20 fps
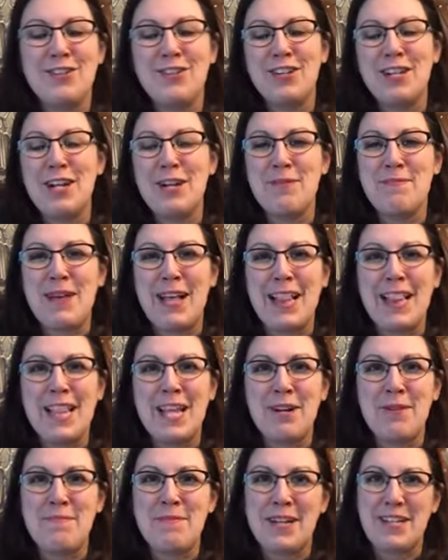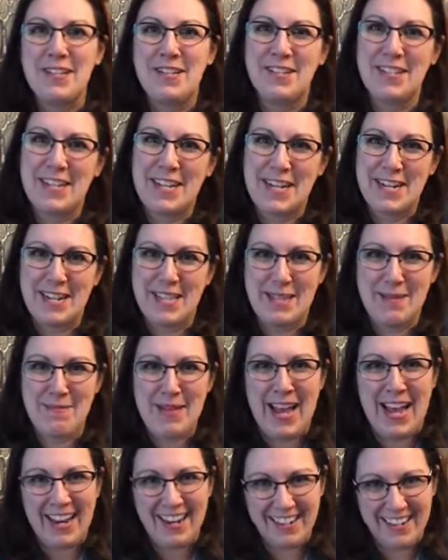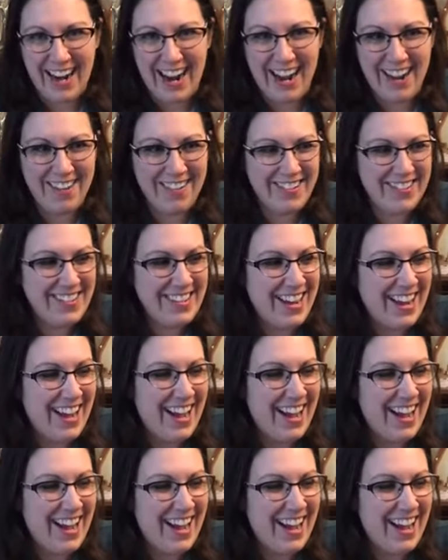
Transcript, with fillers: You'll hear my little munchkin in the background.